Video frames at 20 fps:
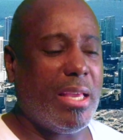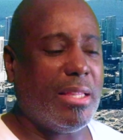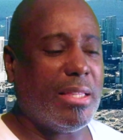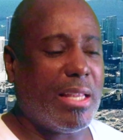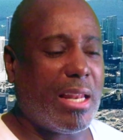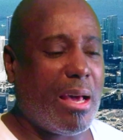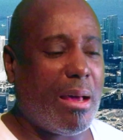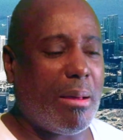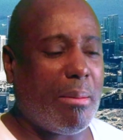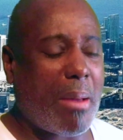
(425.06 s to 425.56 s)

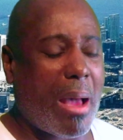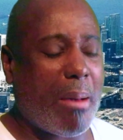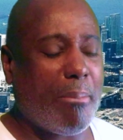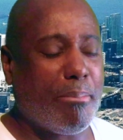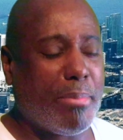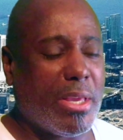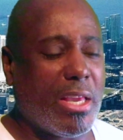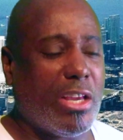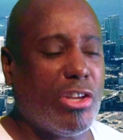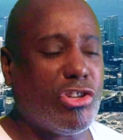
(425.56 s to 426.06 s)
that
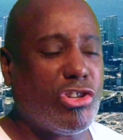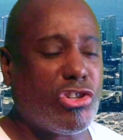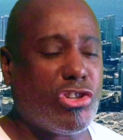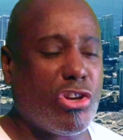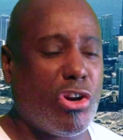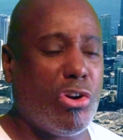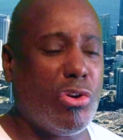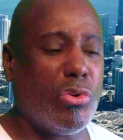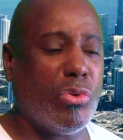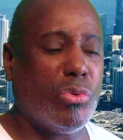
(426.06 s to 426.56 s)
I'm being
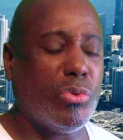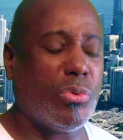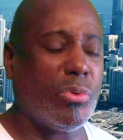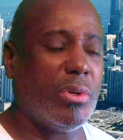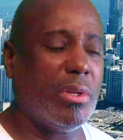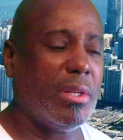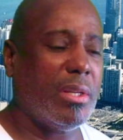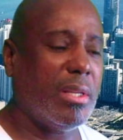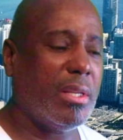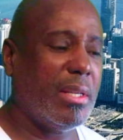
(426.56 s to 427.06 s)

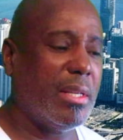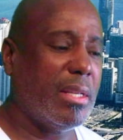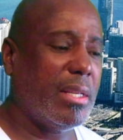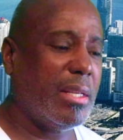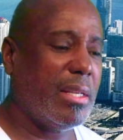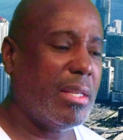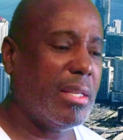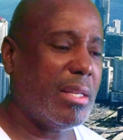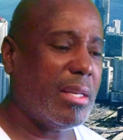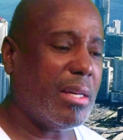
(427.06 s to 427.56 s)
shown
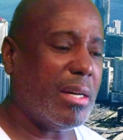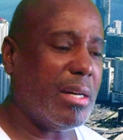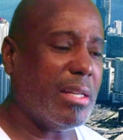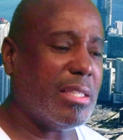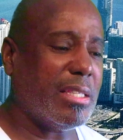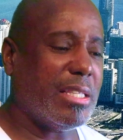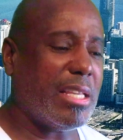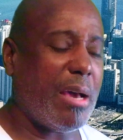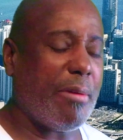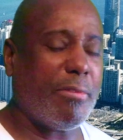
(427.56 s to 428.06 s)

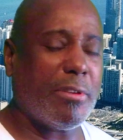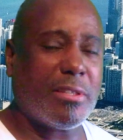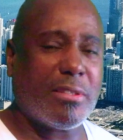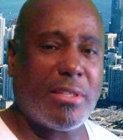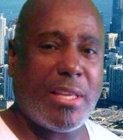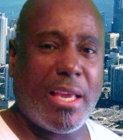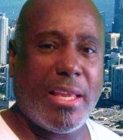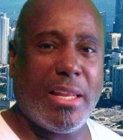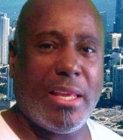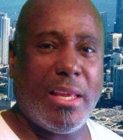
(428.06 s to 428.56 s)
a
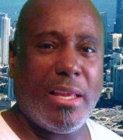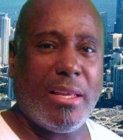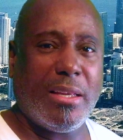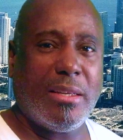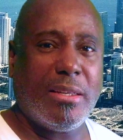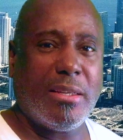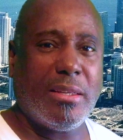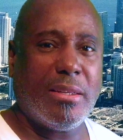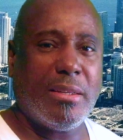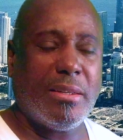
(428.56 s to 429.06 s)

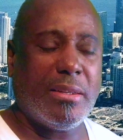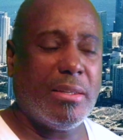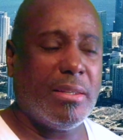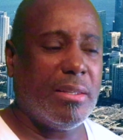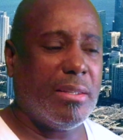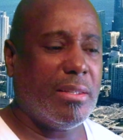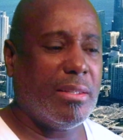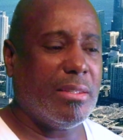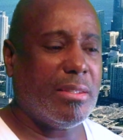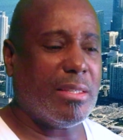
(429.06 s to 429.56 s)
devastating
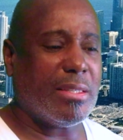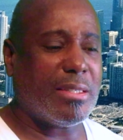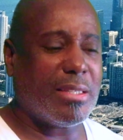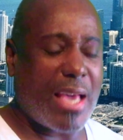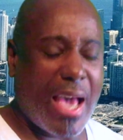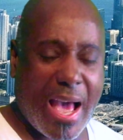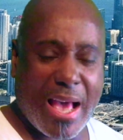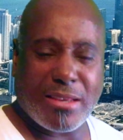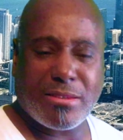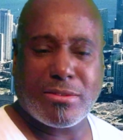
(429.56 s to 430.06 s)

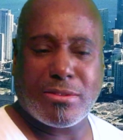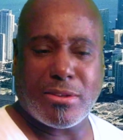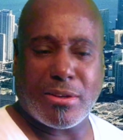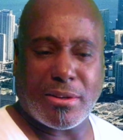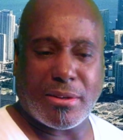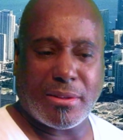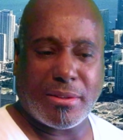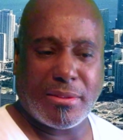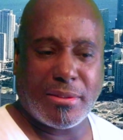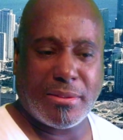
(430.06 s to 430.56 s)

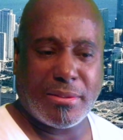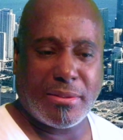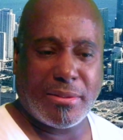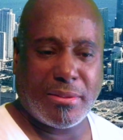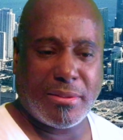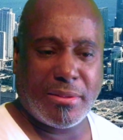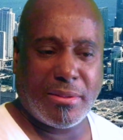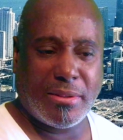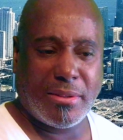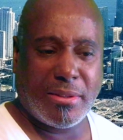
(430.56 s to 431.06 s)
disaster
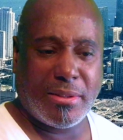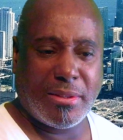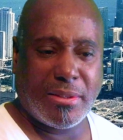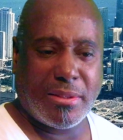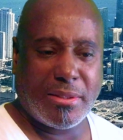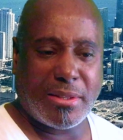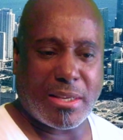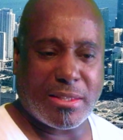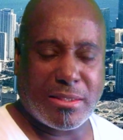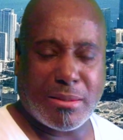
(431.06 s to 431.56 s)

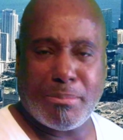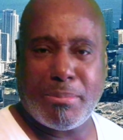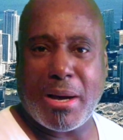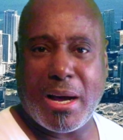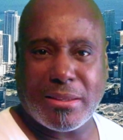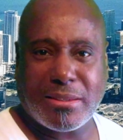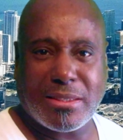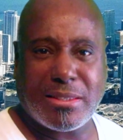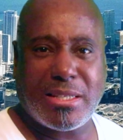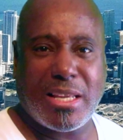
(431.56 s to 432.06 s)
that's
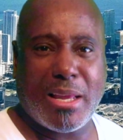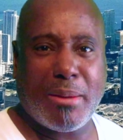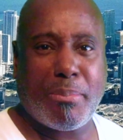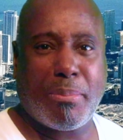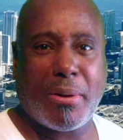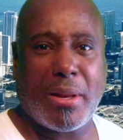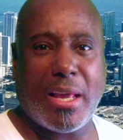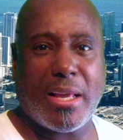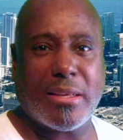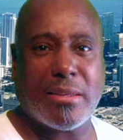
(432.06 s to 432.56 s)
about to take
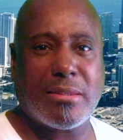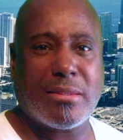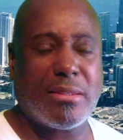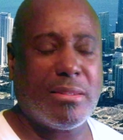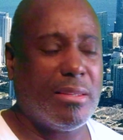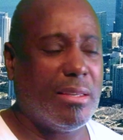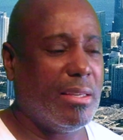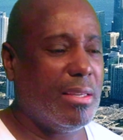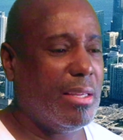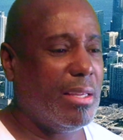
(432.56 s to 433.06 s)

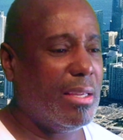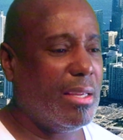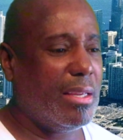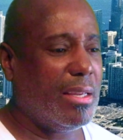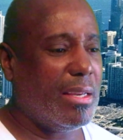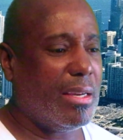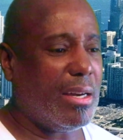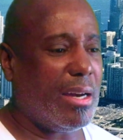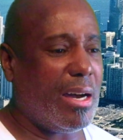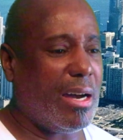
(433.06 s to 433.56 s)
place?
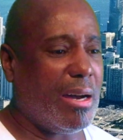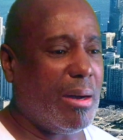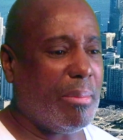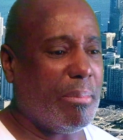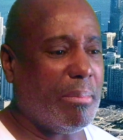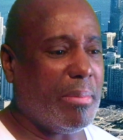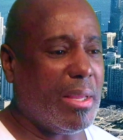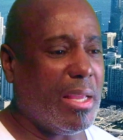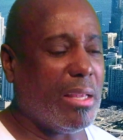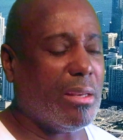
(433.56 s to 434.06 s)

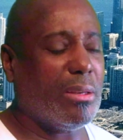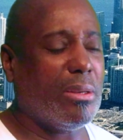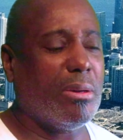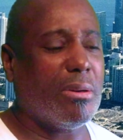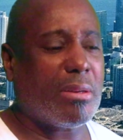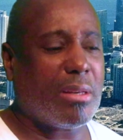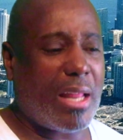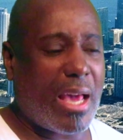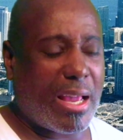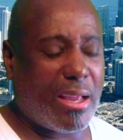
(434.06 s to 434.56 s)
It
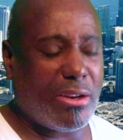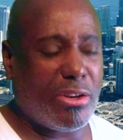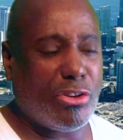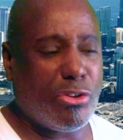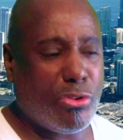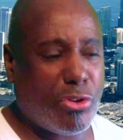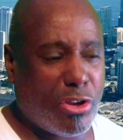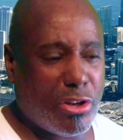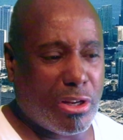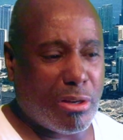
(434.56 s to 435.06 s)
looked like a
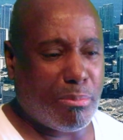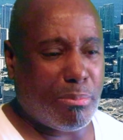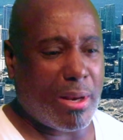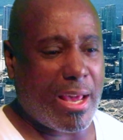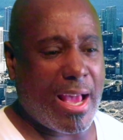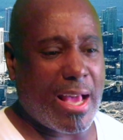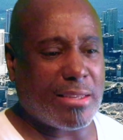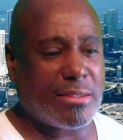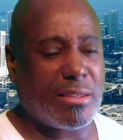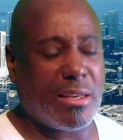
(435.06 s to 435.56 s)
nuclear
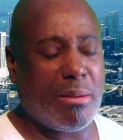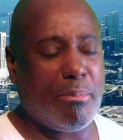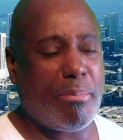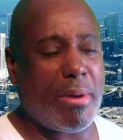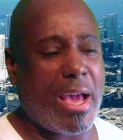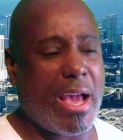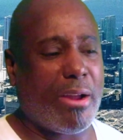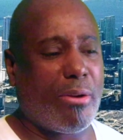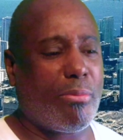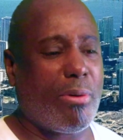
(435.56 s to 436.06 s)
blast in the
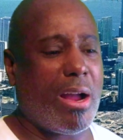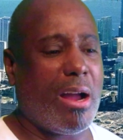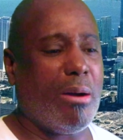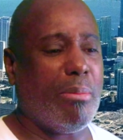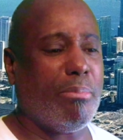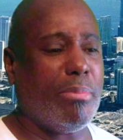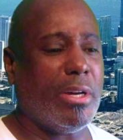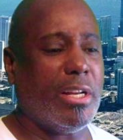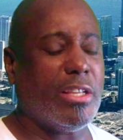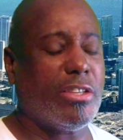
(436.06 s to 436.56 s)

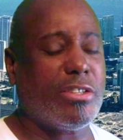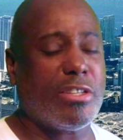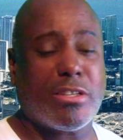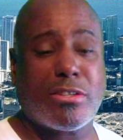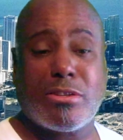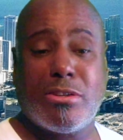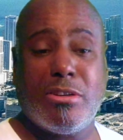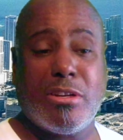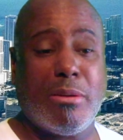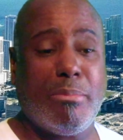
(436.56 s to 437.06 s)
background, but it
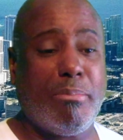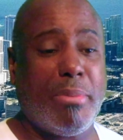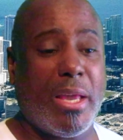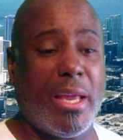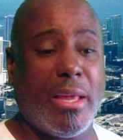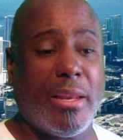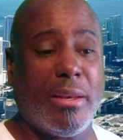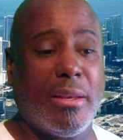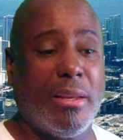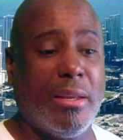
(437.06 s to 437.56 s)
just could have
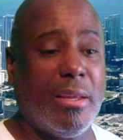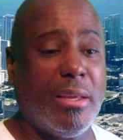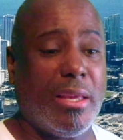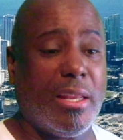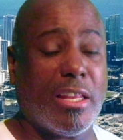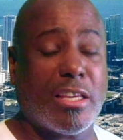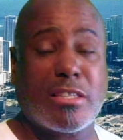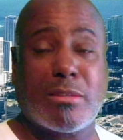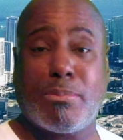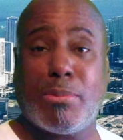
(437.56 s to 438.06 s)
been
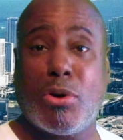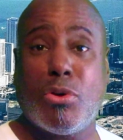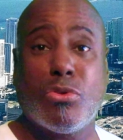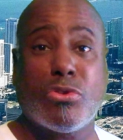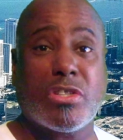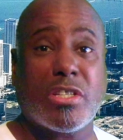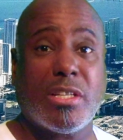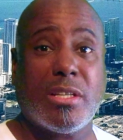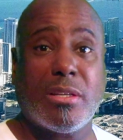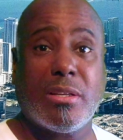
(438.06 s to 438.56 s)
an
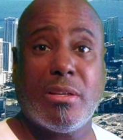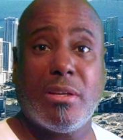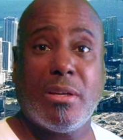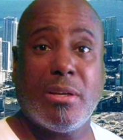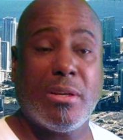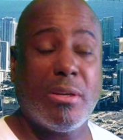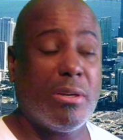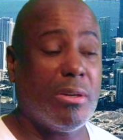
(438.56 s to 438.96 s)
explosion